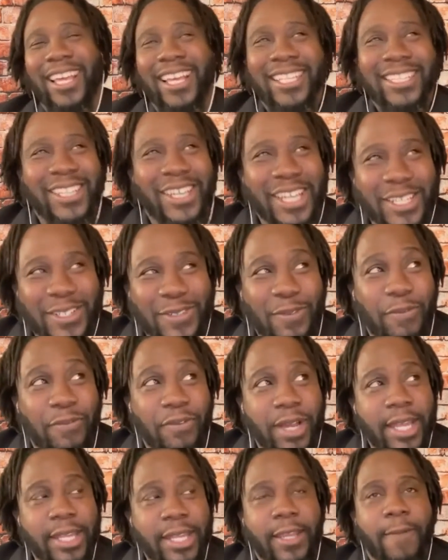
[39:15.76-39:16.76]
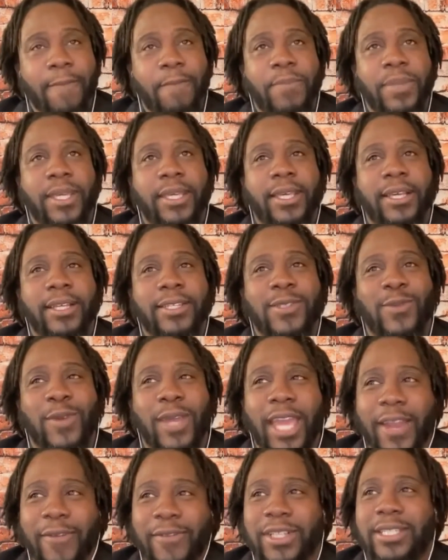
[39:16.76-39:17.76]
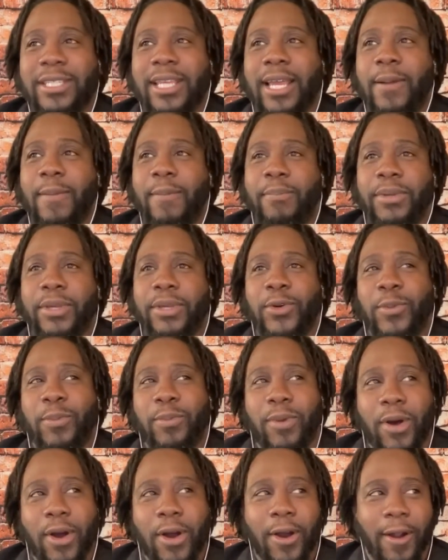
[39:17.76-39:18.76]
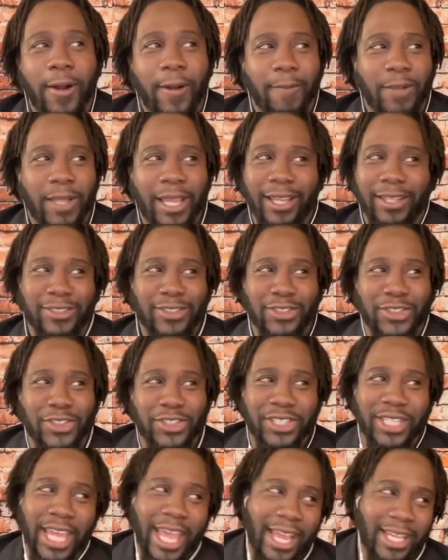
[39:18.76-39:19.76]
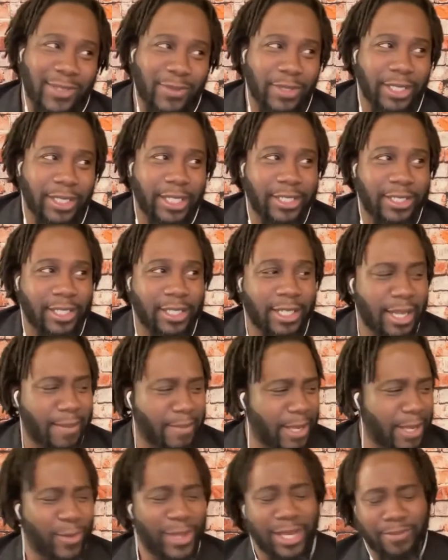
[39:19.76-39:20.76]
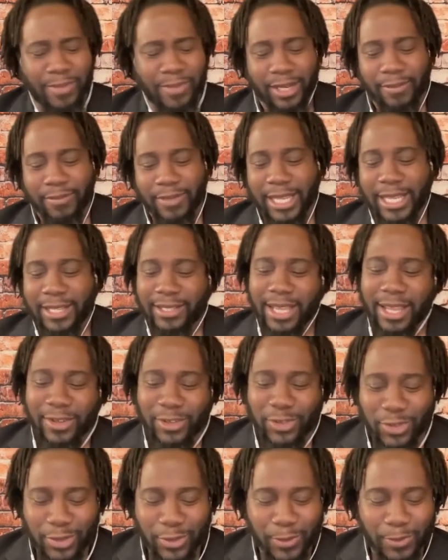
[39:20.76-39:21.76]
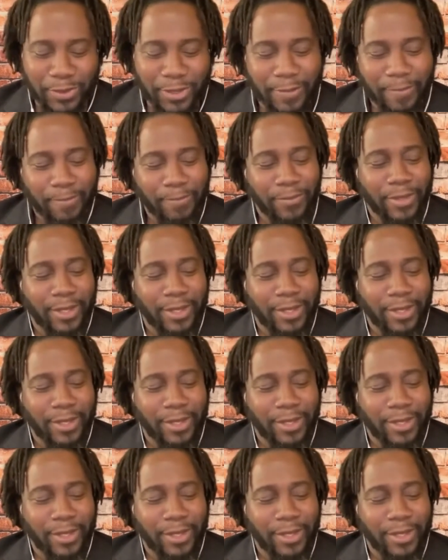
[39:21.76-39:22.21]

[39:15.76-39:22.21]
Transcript: So it's funny because every time Bill Maher just attacks religion, and I'm like, wait a minute, that's kind of stupid.